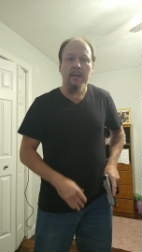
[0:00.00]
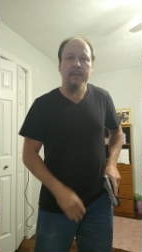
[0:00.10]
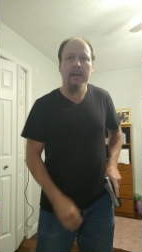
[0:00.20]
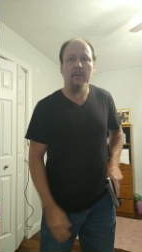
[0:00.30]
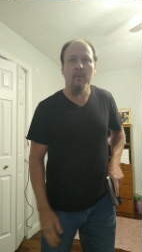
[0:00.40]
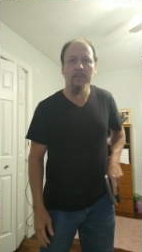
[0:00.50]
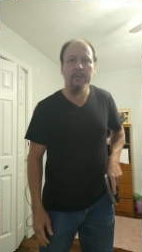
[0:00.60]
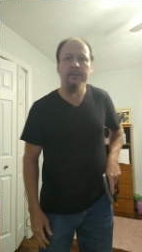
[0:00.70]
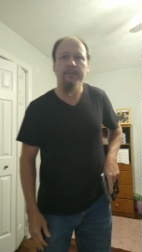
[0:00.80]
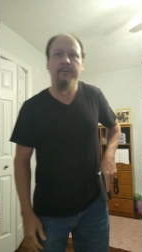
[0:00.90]
not
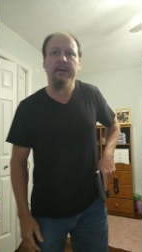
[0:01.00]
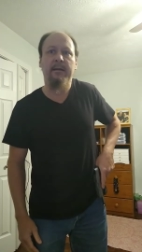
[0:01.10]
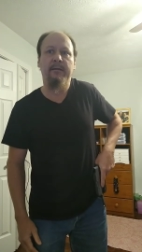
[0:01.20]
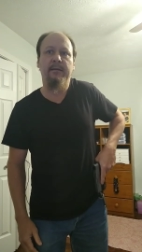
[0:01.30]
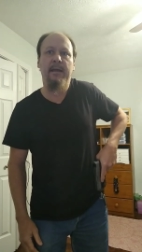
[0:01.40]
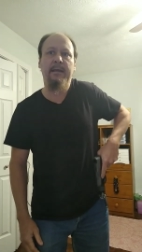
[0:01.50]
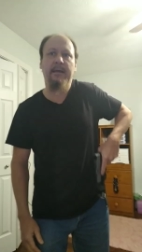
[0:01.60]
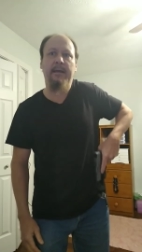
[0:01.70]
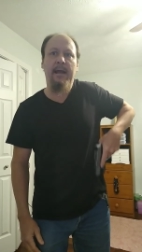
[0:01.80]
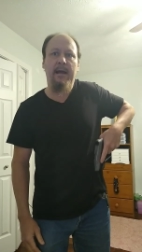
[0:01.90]
only do you got to take
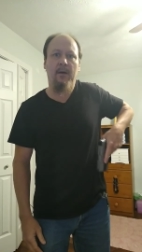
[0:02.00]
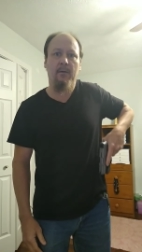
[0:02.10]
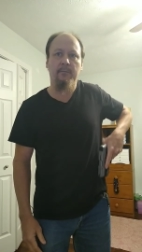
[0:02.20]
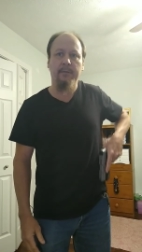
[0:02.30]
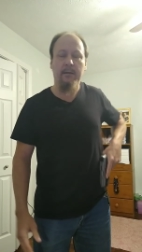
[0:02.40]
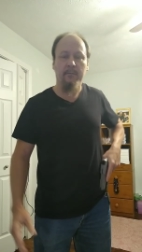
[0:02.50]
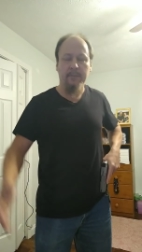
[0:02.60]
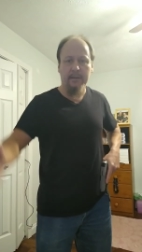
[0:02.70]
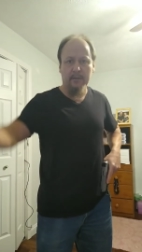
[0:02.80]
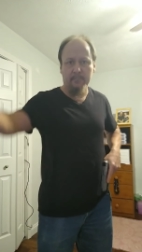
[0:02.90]
it out, now
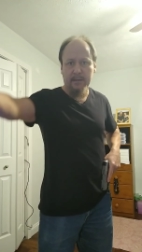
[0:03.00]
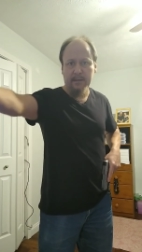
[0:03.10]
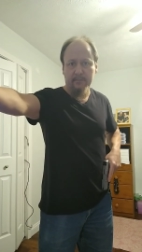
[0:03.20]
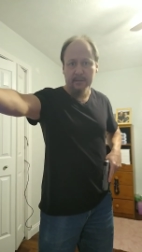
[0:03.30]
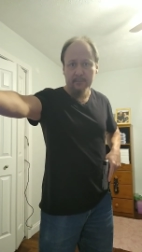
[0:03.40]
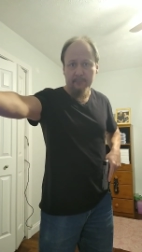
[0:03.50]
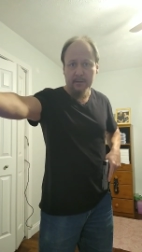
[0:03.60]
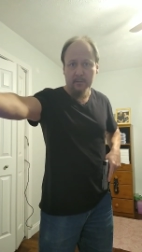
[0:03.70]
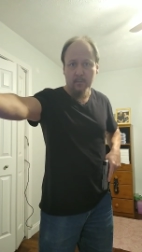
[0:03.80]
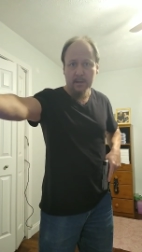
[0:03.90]
they could be 10
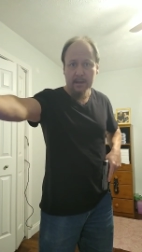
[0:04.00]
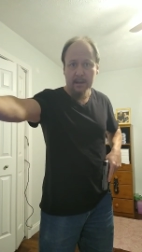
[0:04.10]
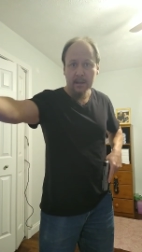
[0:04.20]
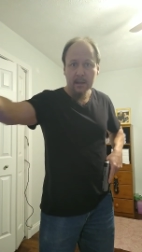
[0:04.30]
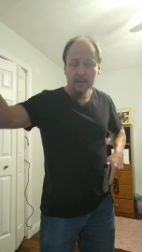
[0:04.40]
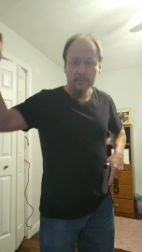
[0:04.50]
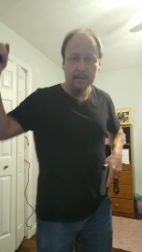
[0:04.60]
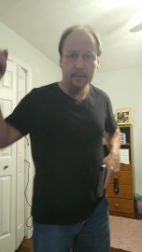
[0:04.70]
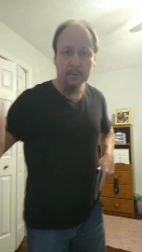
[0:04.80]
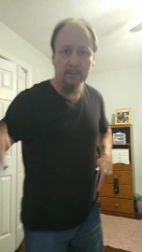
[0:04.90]
feet away, they
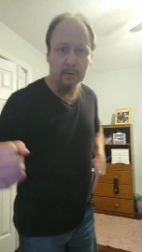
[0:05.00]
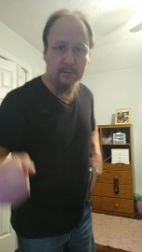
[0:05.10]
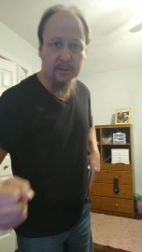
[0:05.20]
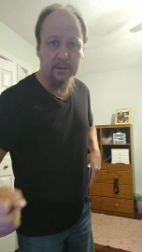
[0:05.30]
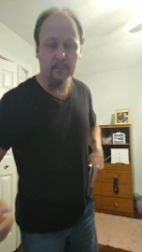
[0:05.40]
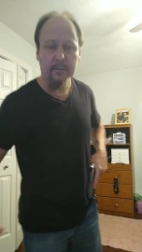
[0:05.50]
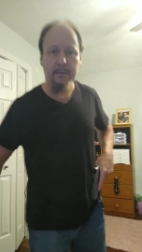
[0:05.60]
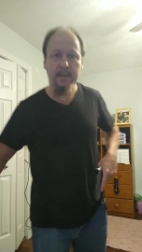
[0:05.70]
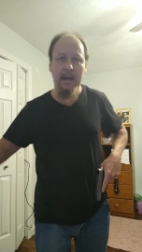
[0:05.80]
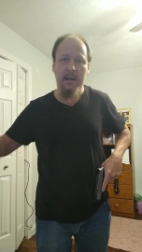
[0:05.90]
could be rushing you with a
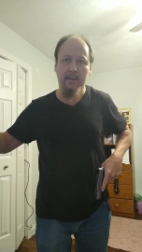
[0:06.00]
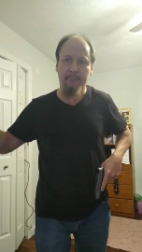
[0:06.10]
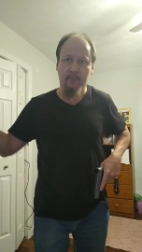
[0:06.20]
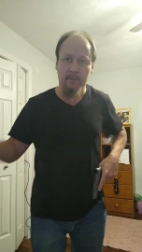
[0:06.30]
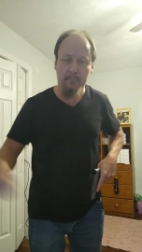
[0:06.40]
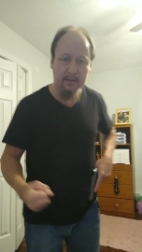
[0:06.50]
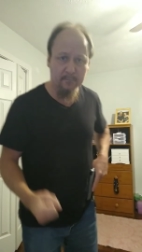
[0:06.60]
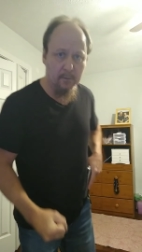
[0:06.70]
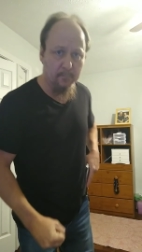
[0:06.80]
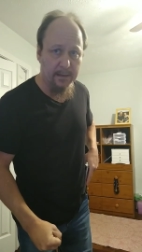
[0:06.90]
knife or a
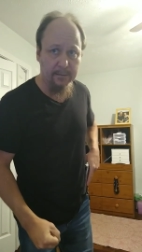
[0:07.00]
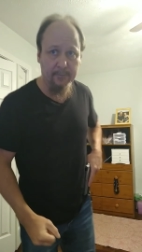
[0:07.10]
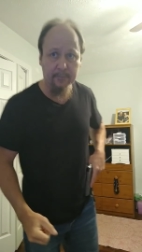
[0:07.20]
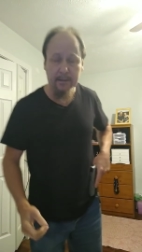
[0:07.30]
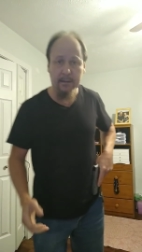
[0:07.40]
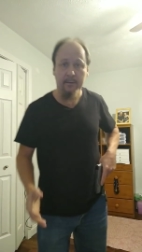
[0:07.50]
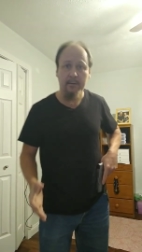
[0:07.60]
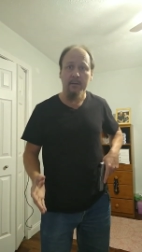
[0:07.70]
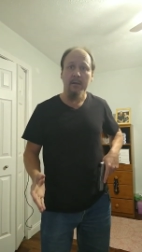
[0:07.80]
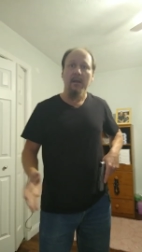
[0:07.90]
baseball bat in their hand,
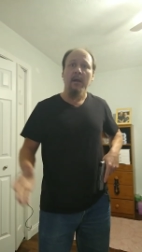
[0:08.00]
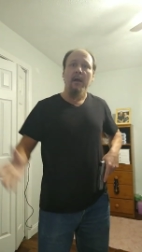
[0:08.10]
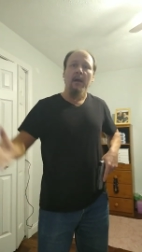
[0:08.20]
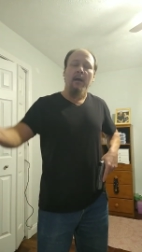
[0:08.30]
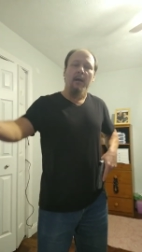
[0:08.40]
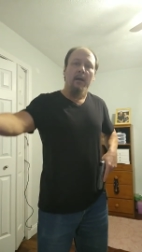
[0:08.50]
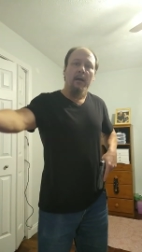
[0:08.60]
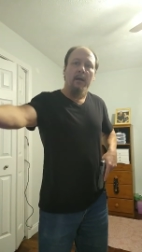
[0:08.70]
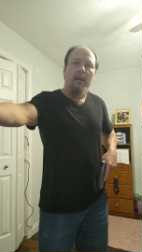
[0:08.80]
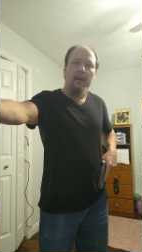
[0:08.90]

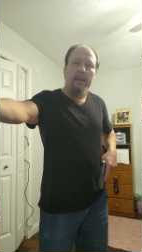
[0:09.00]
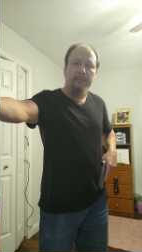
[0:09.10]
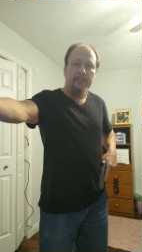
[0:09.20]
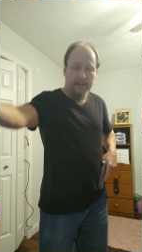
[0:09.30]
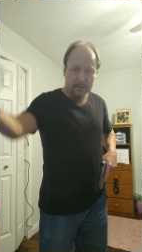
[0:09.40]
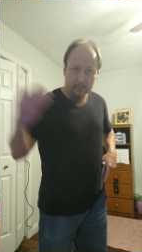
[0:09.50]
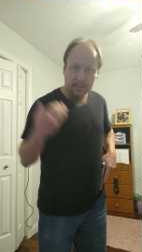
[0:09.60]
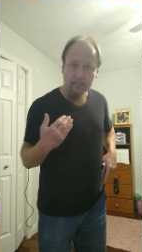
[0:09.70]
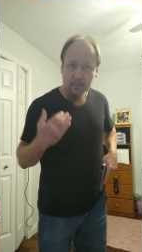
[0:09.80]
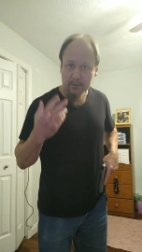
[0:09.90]
and they could be
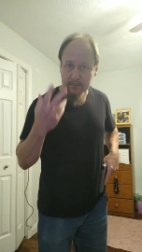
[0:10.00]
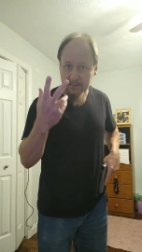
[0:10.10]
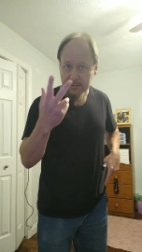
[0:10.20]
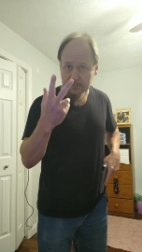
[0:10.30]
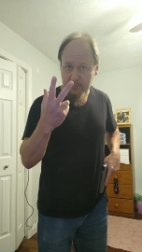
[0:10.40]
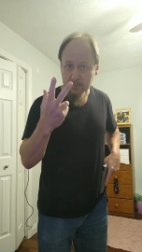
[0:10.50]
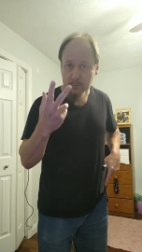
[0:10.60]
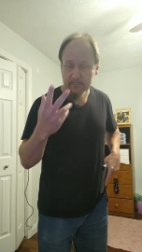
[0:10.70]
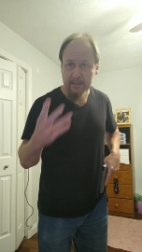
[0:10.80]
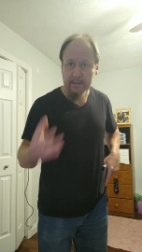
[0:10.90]
up on you in like 2 whole
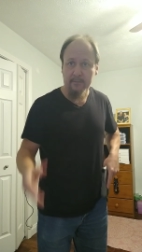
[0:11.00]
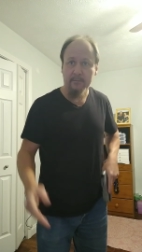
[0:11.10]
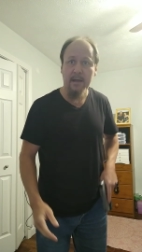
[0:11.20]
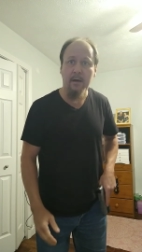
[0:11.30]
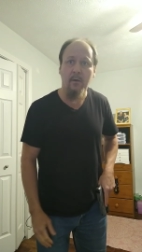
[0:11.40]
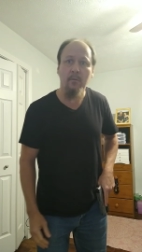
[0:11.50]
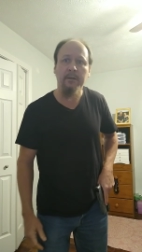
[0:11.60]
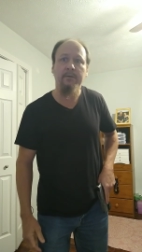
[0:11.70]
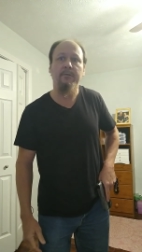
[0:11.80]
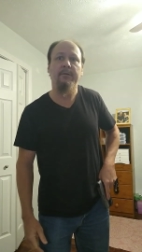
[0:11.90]
seconds. Not only
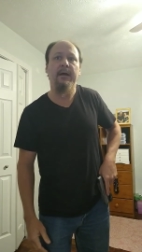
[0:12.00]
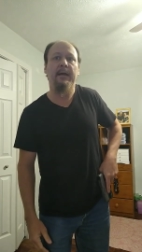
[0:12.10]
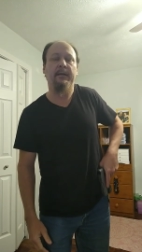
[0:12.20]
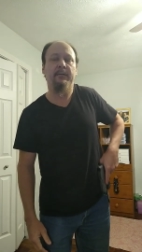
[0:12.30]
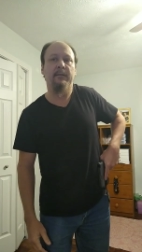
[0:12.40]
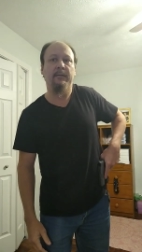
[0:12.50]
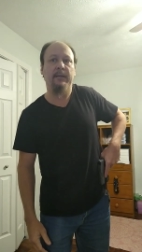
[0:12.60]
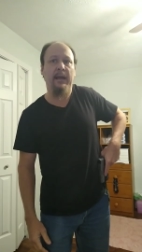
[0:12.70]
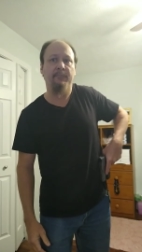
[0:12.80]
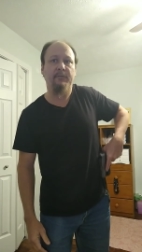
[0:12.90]
do you got to
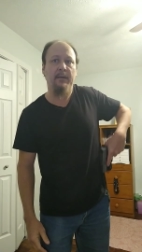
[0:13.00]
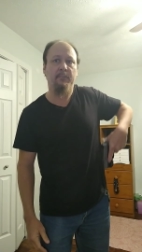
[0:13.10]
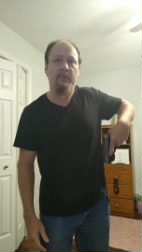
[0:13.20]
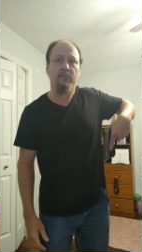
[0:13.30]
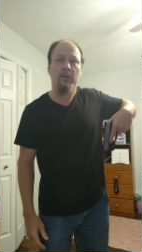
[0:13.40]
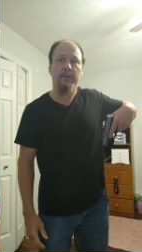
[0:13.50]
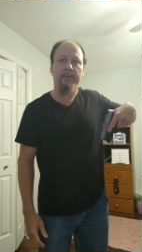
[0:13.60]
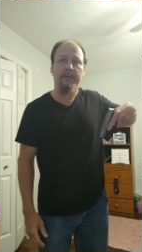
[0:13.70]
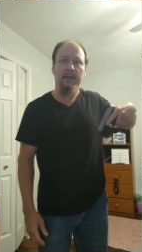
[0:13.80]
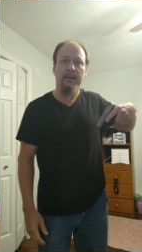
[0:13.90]
have time to draw
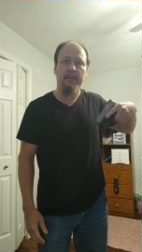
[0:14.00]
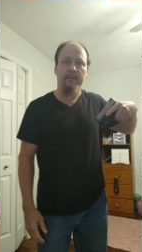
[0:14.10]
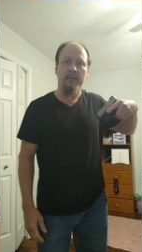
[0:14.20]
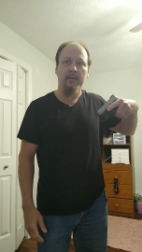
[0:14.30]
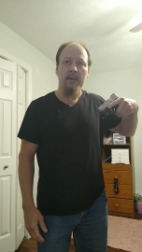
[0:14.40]
your gun,